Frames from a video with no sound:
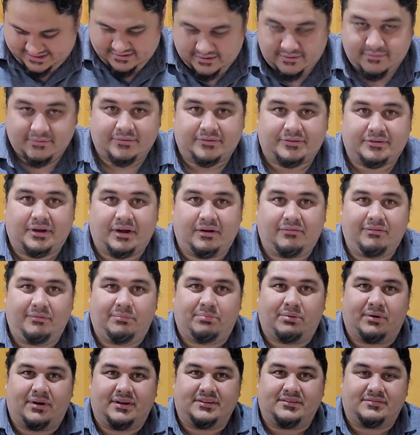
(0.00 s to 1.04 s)
What was cover
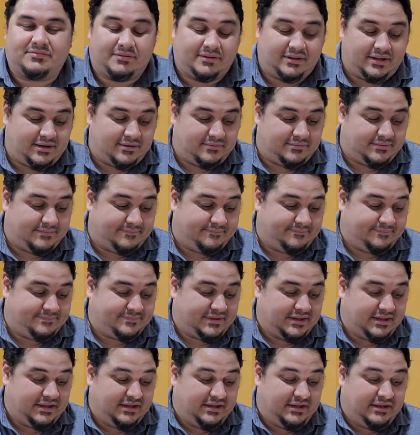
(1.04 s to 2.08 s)
price for that
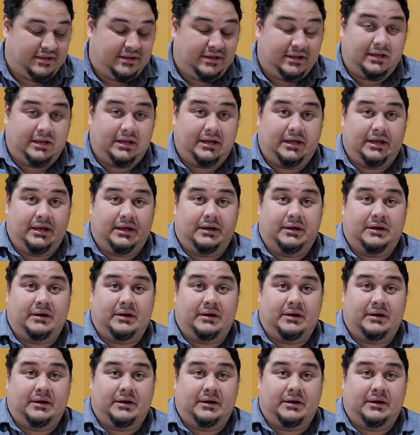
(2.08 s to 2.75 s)
one?